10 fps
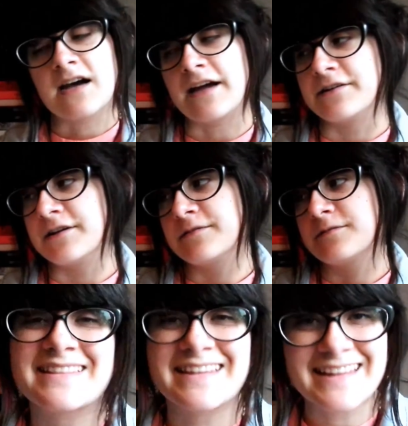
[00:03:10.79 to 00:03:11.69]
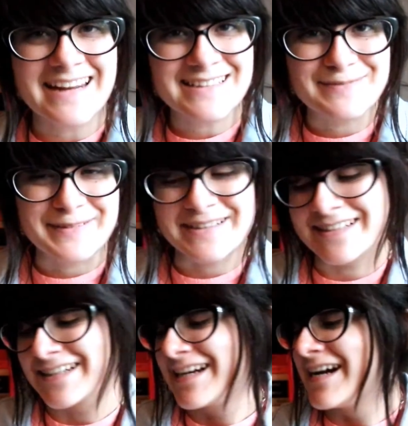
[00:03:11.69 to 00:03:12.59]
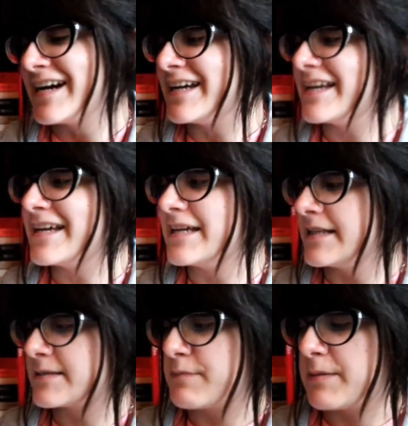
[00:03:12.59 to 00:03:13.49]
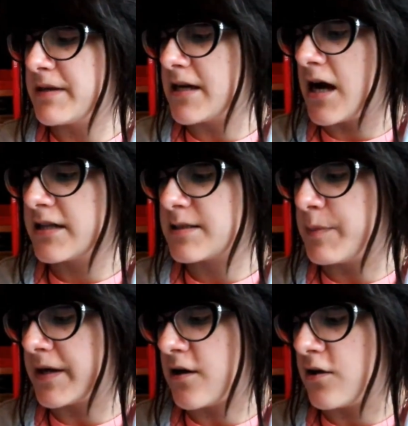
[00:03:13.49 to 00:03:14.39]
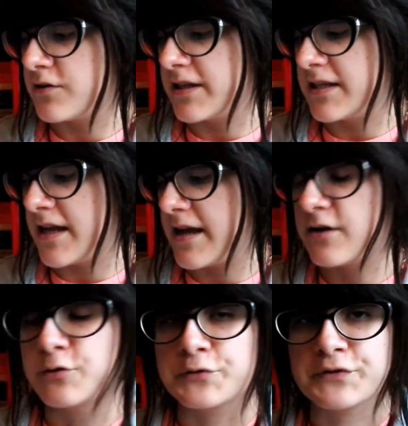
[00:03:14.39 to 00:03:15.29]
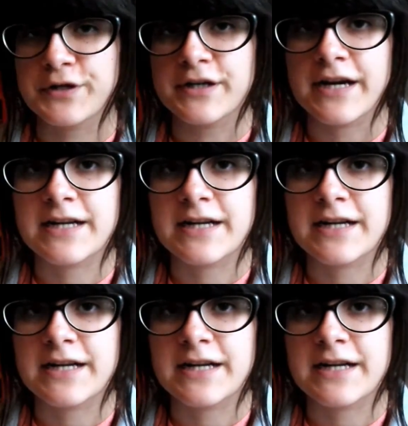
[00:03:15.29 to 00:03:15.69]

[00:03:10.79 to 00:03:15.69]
I don't know. And then the next book is Maybe Not by Colleen Hoover,